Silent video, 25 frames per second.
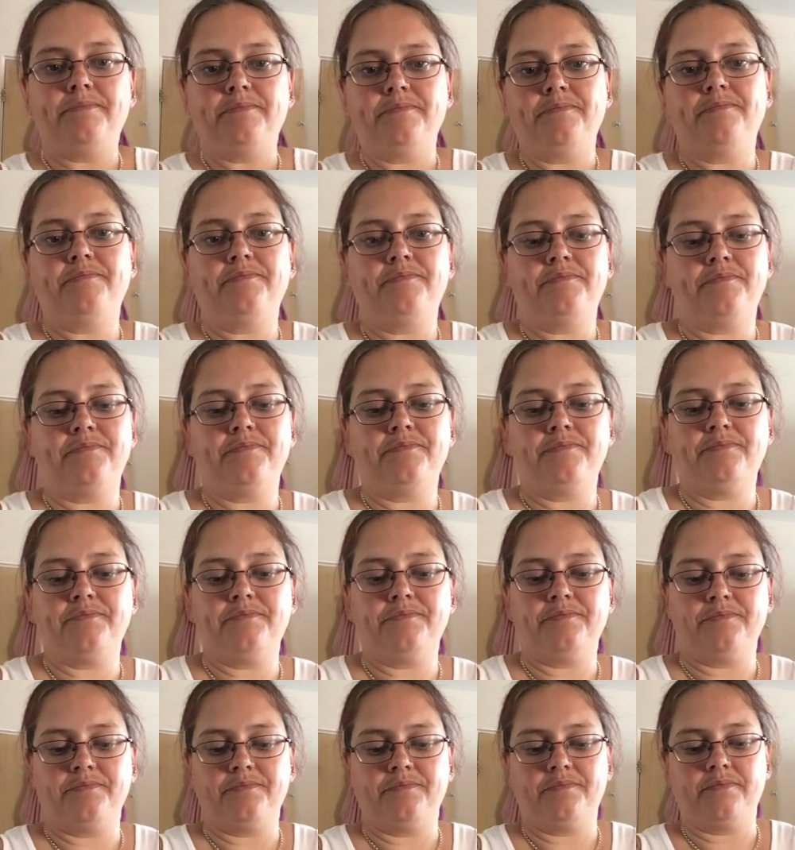
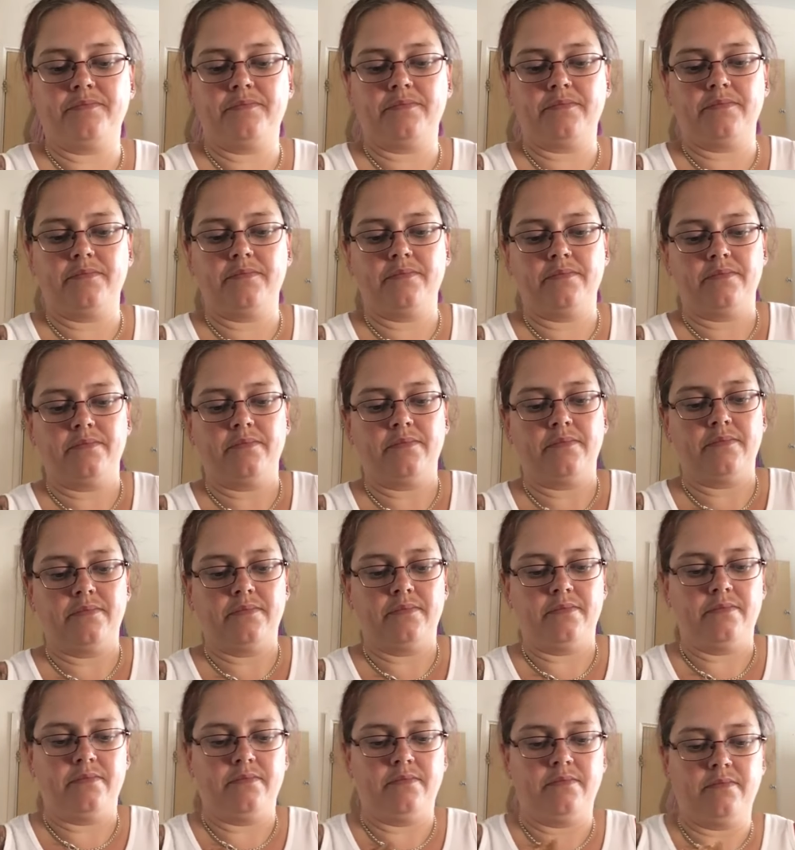
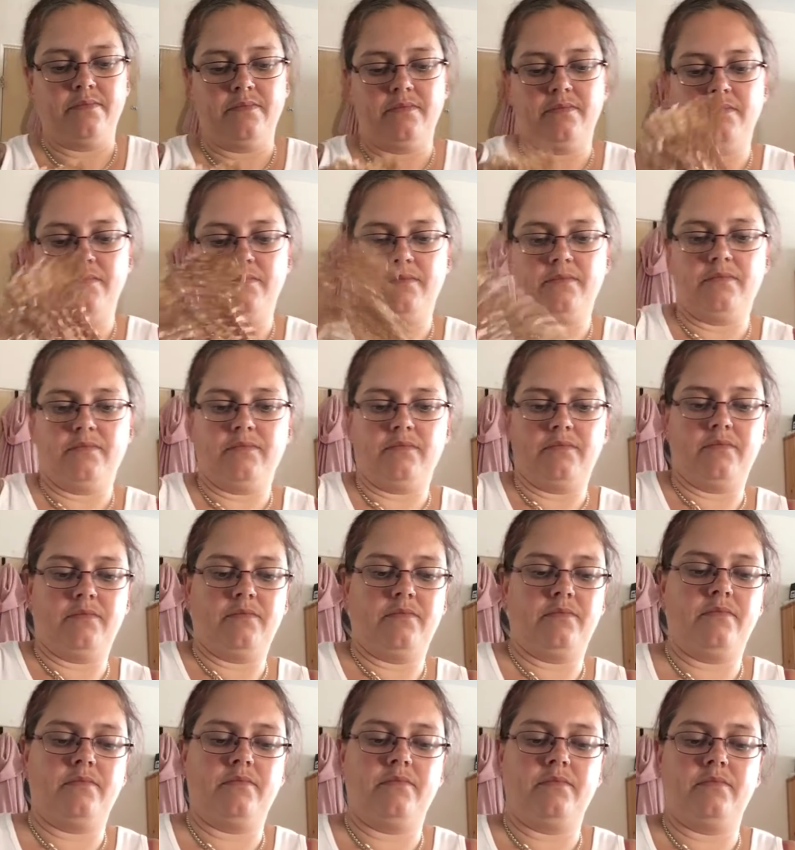
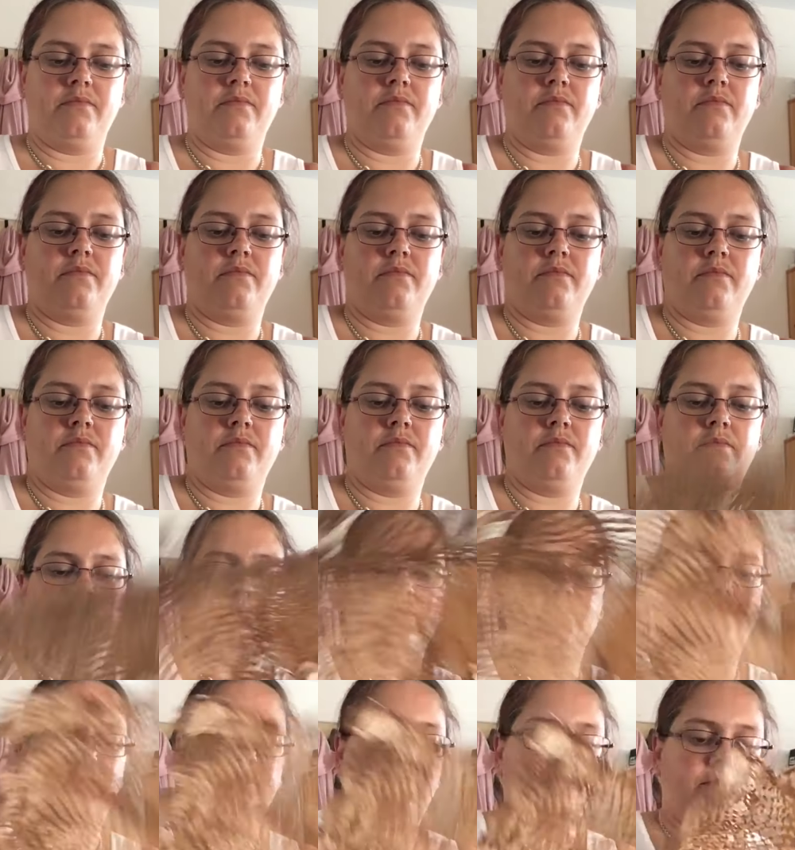
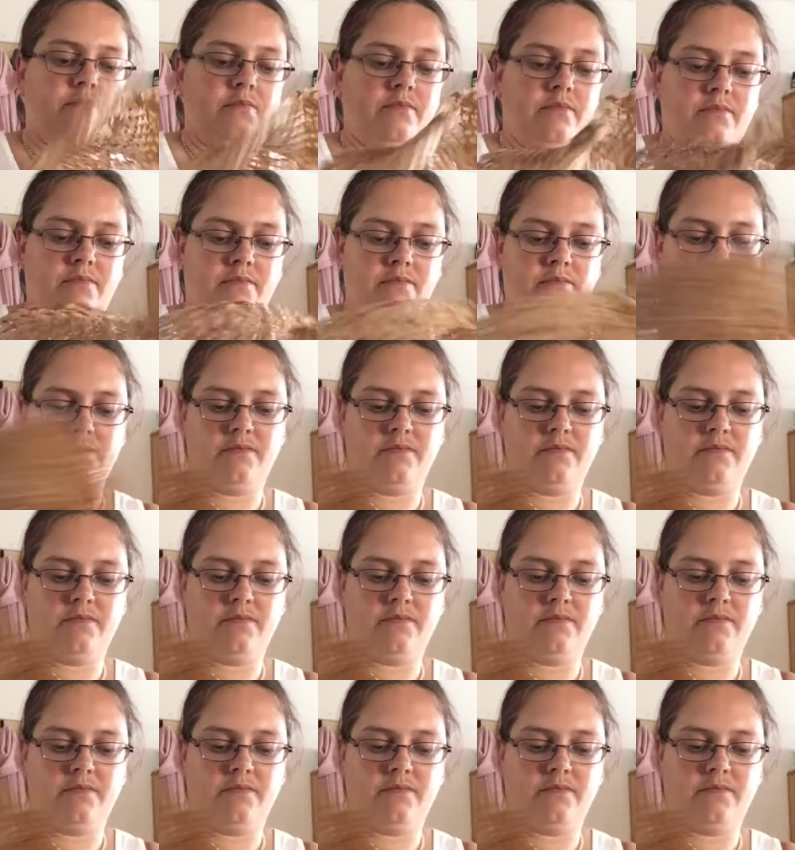[no speech]